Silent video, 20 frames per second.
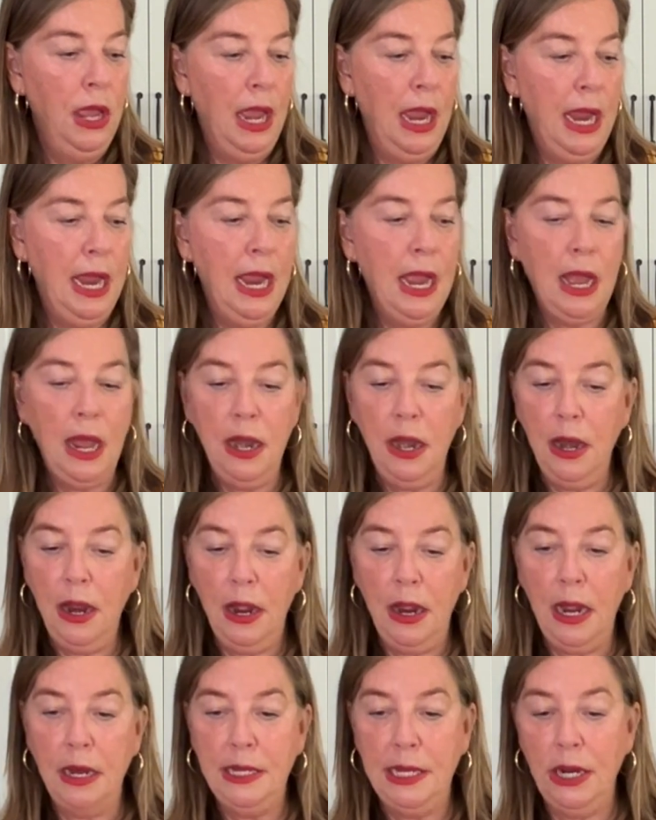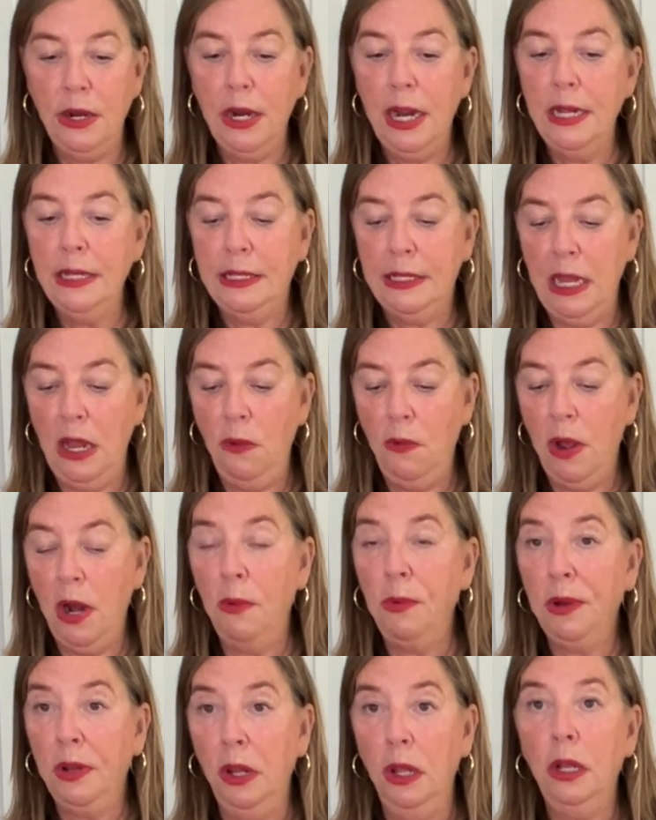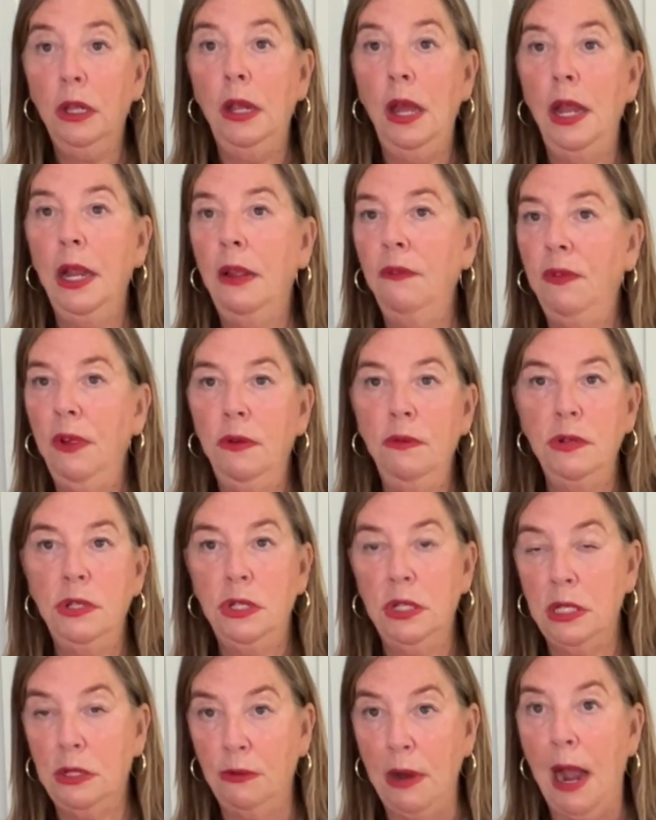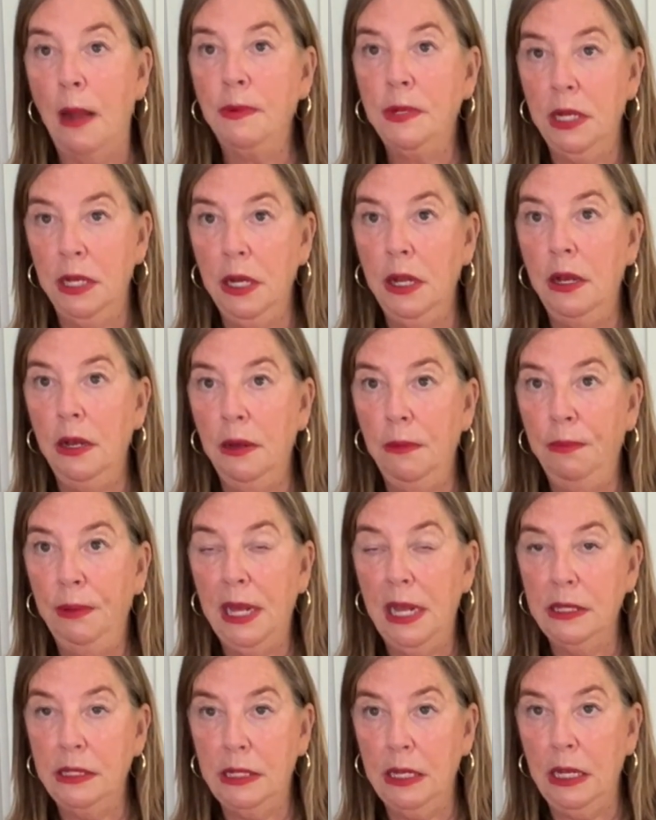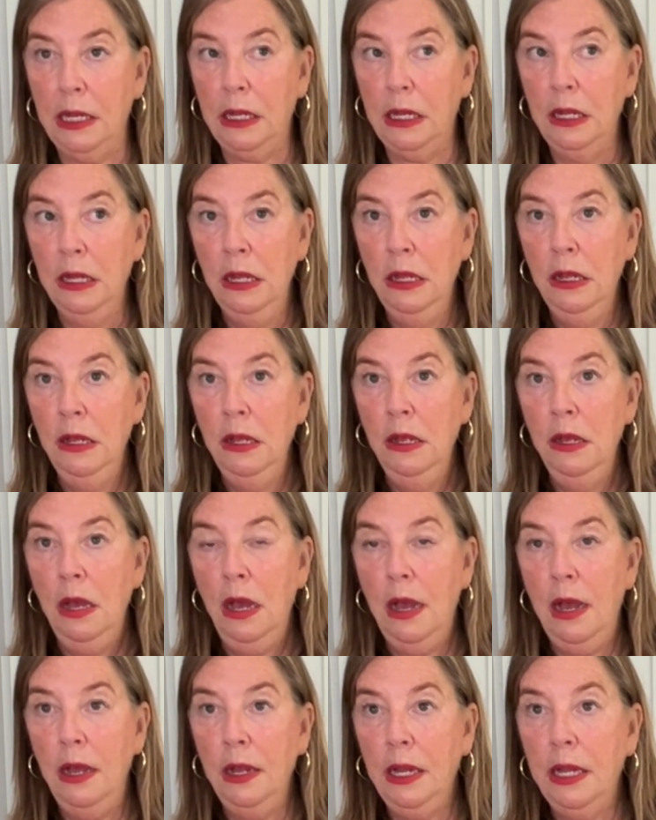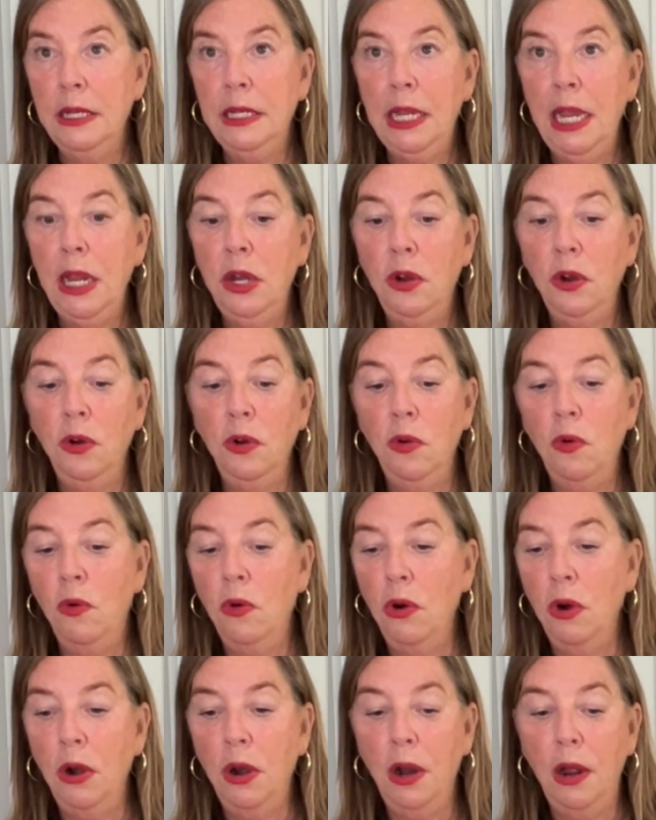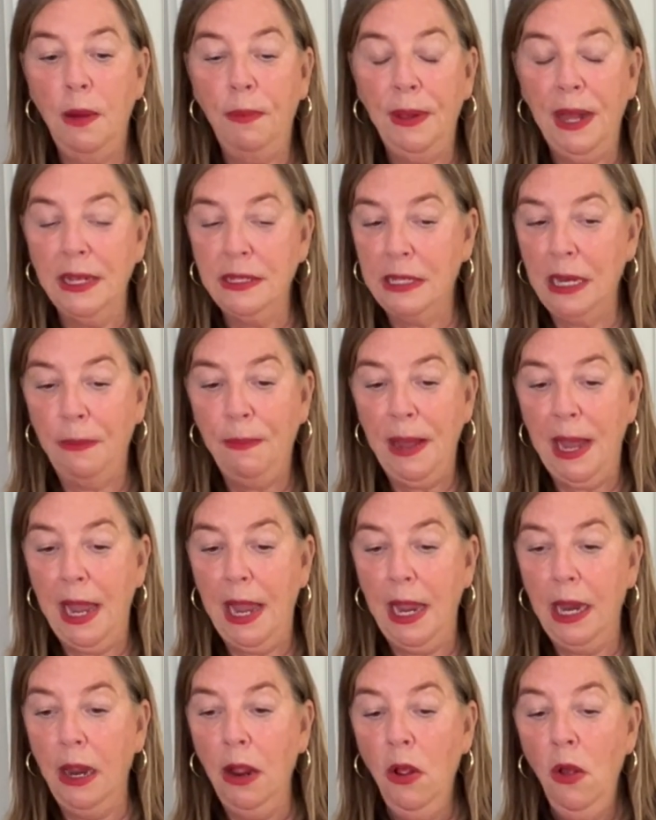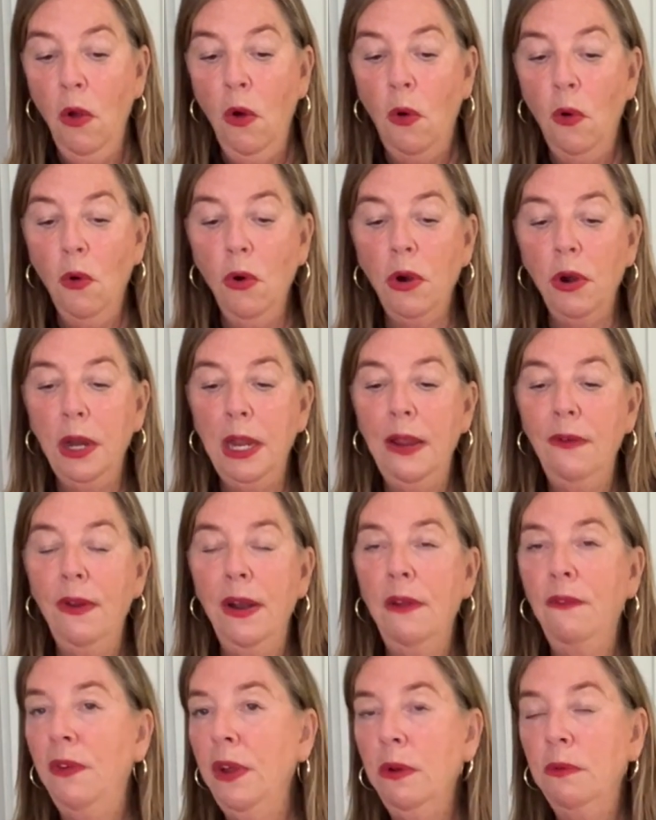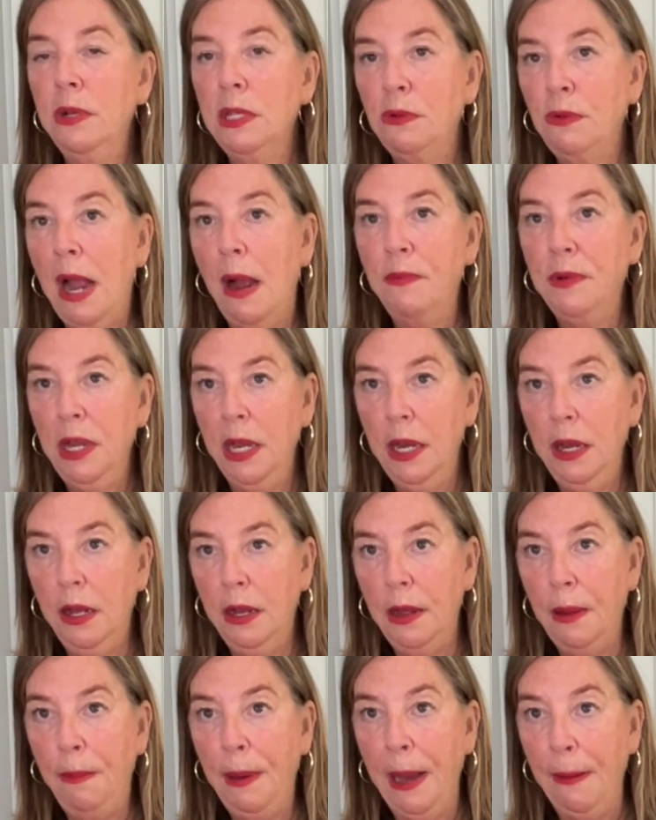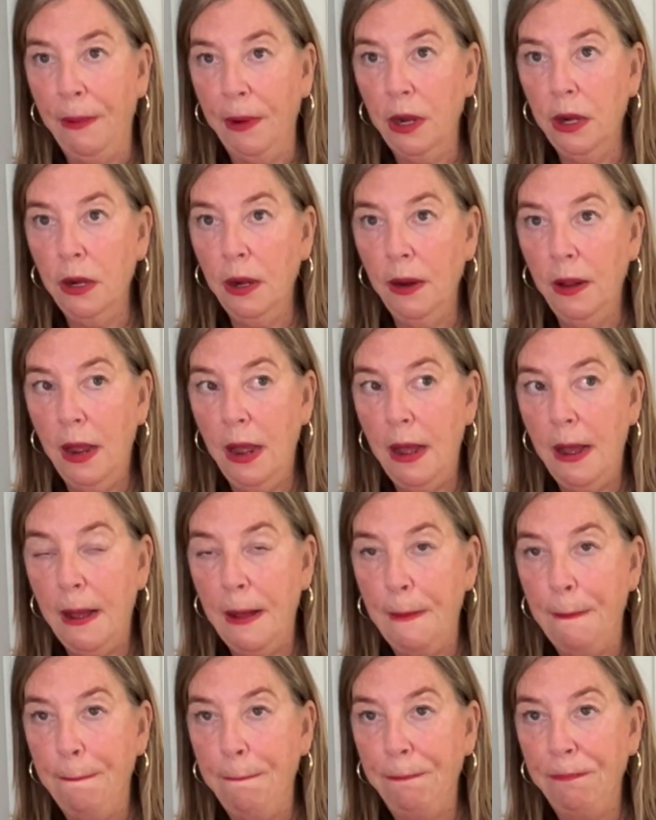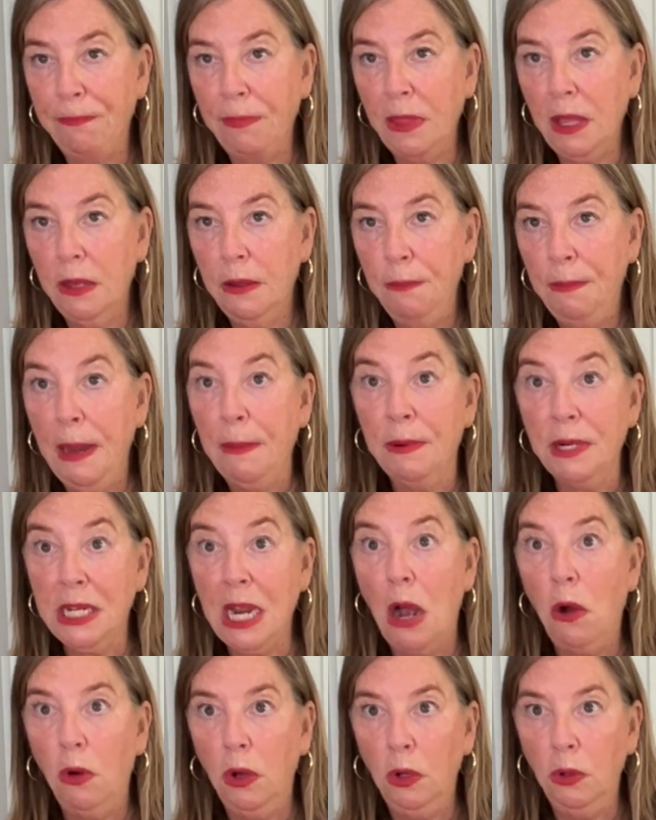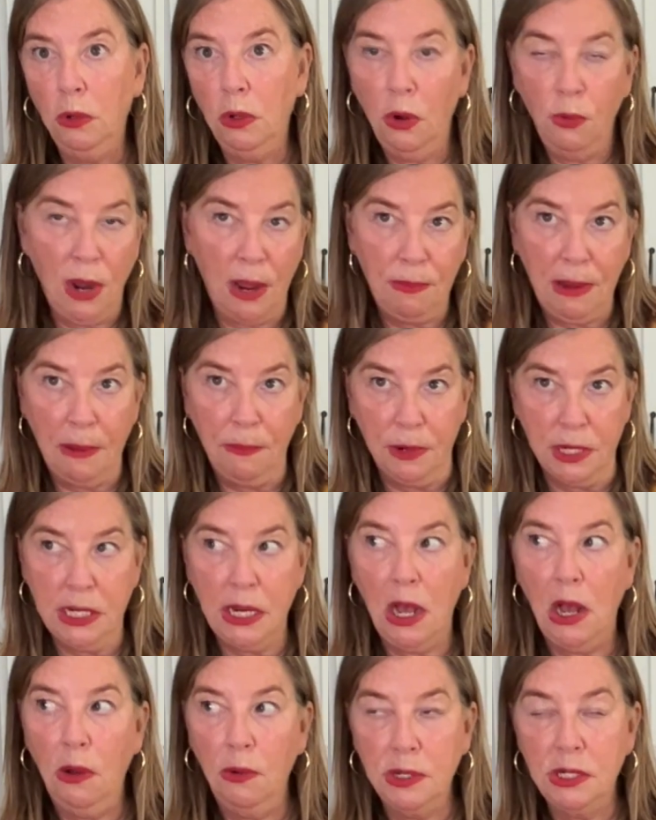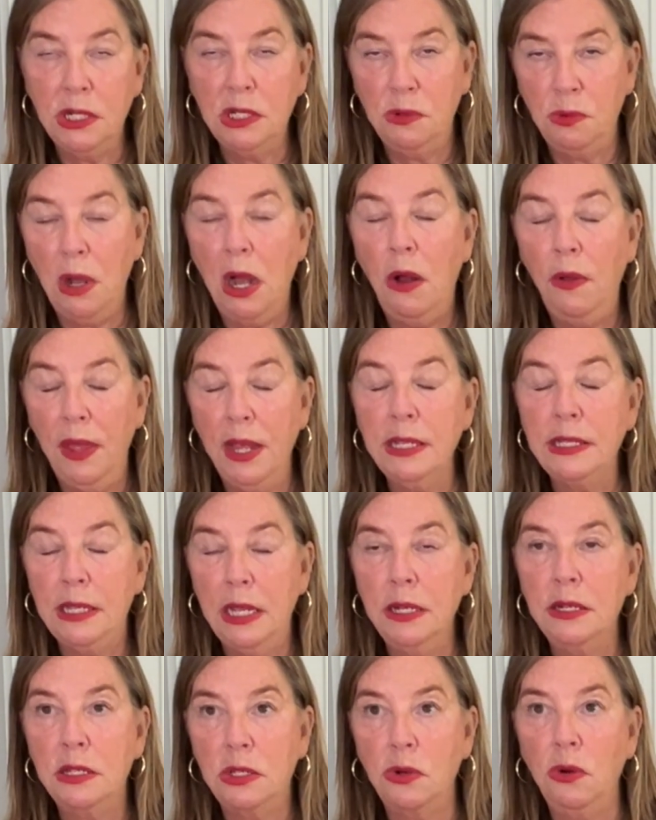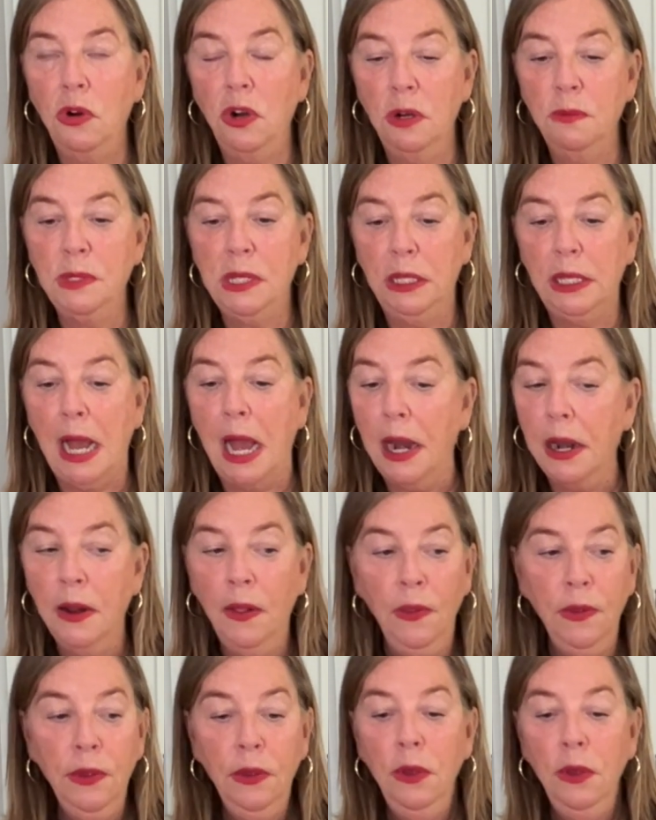And dare I say what it would look like if it was just wrapped in a plastic uh, container or a plastic bag, or even if it was wrapped in a paper, um, paper towel, a wet paper towel, which is how they say to store herbs a lot.